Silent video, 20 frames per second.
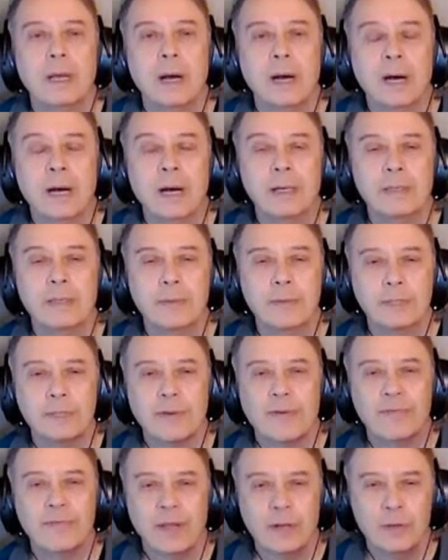There
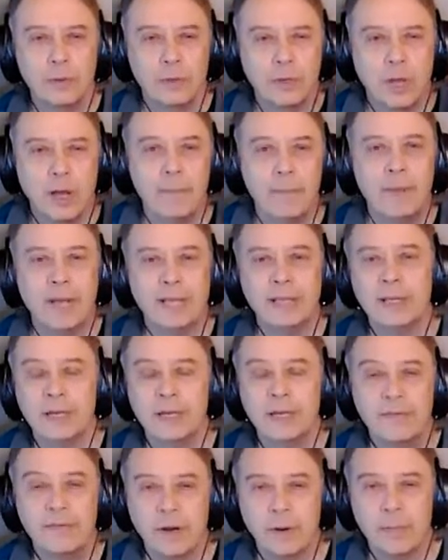was a venue called
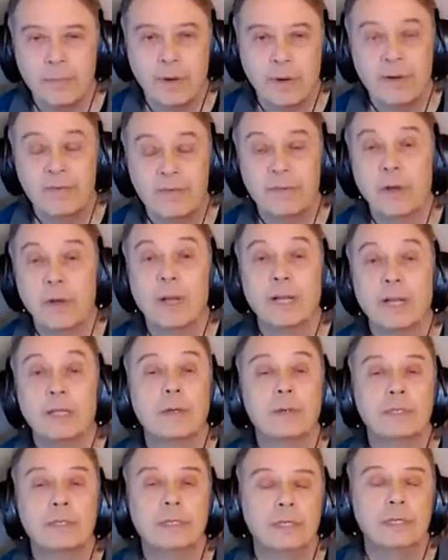Melody Fair in Buffalo.
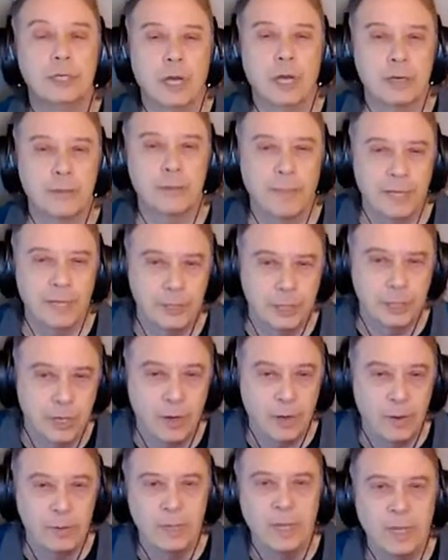I'd go see Chuck
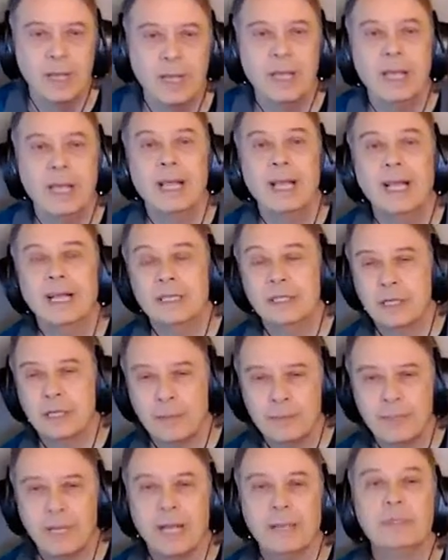Mangione, and
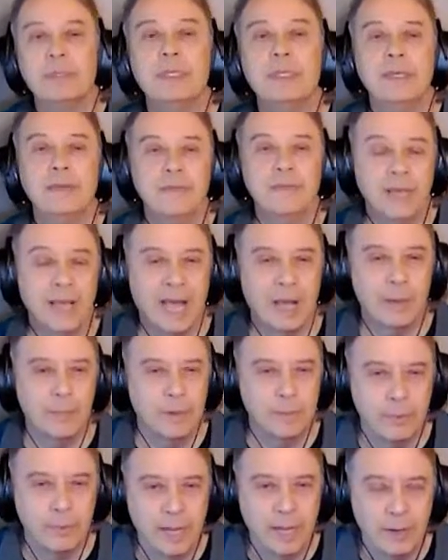sometimes Steve
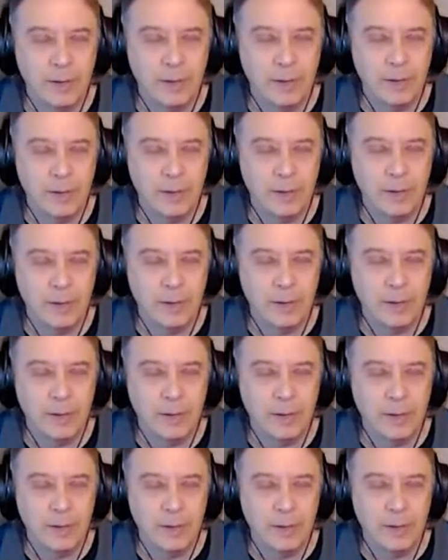Gadd would play with them.
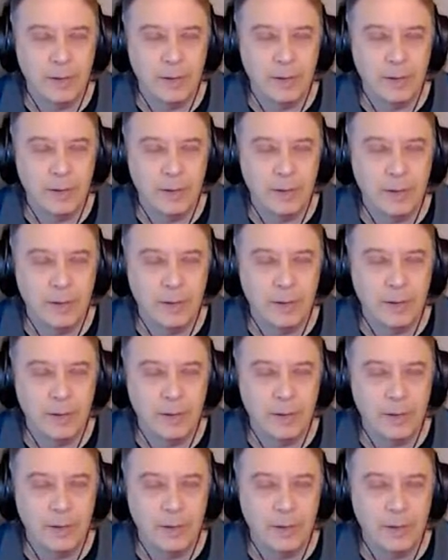So that was
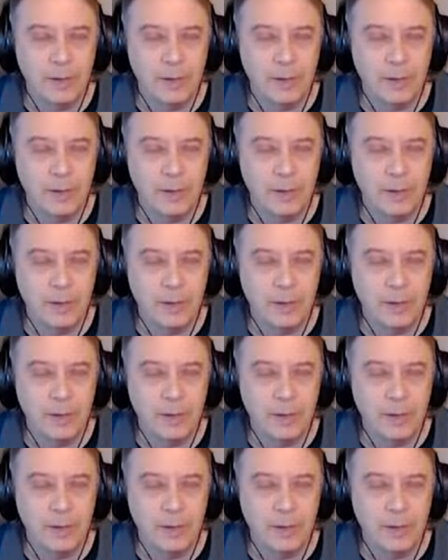fantastic.